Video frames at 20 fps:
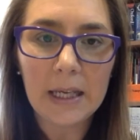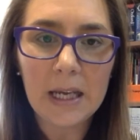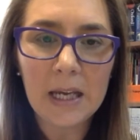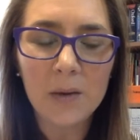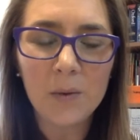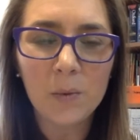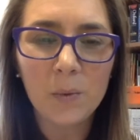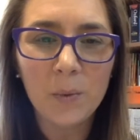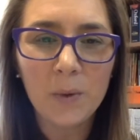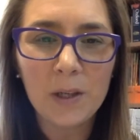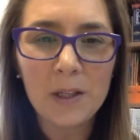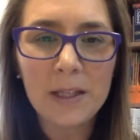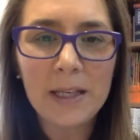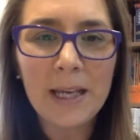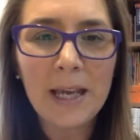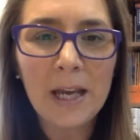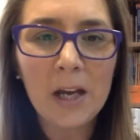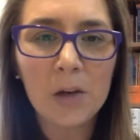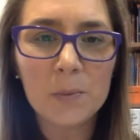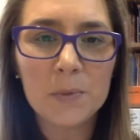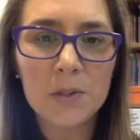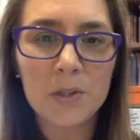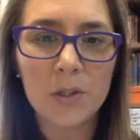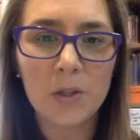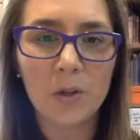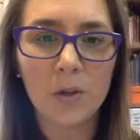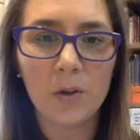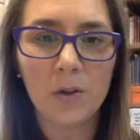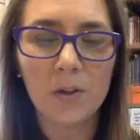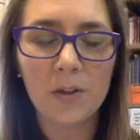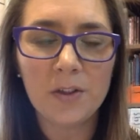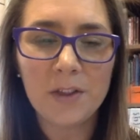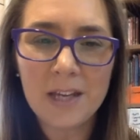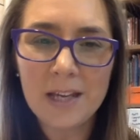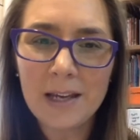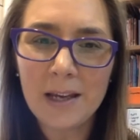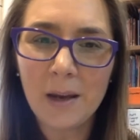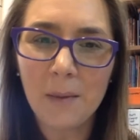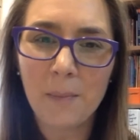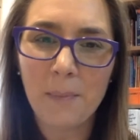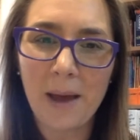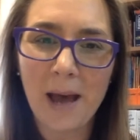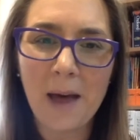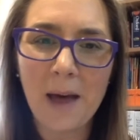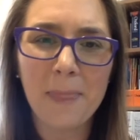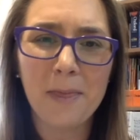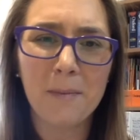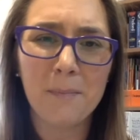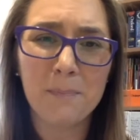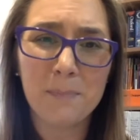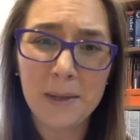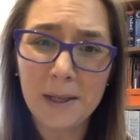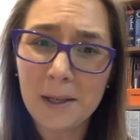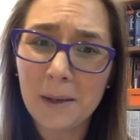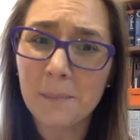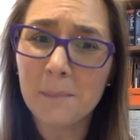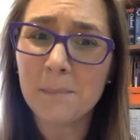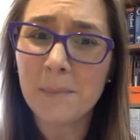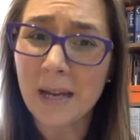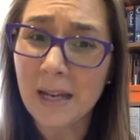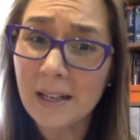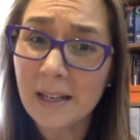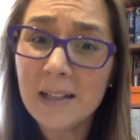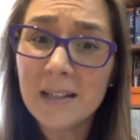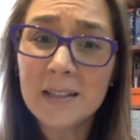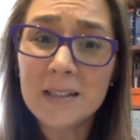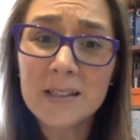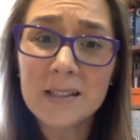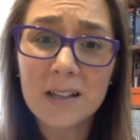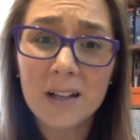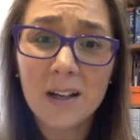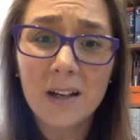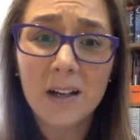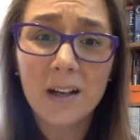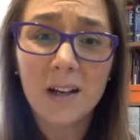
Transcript: it really helps you think about the bigger meanings